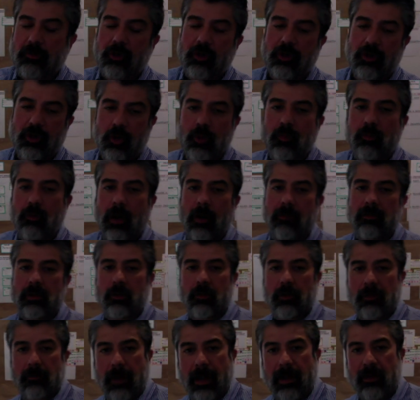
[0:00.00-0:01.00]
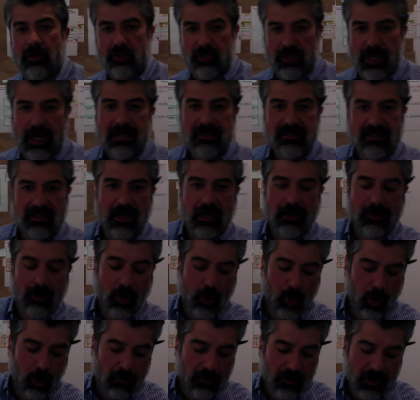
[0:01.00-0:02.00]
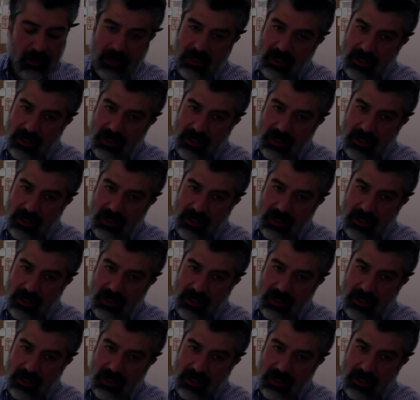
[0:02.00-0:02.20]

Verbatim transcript: to do, probably with Michael Jackson in the home,